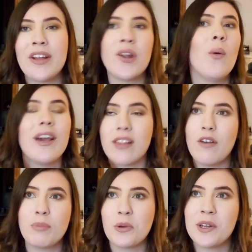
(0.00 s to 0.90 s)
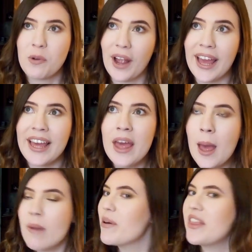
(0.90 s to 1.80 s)
I know I love Blue and Gray,
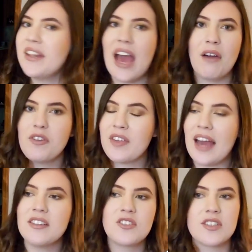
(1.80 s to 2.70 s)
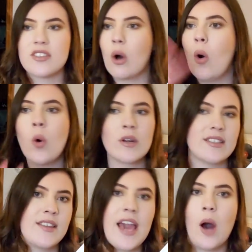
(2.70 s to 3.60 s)
but then after that, it's just the whole
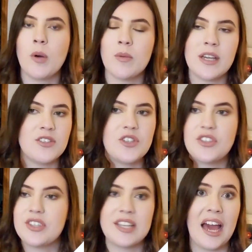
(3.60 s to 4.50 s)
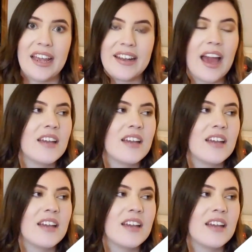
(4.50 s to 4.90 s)
rest of the album is just tied.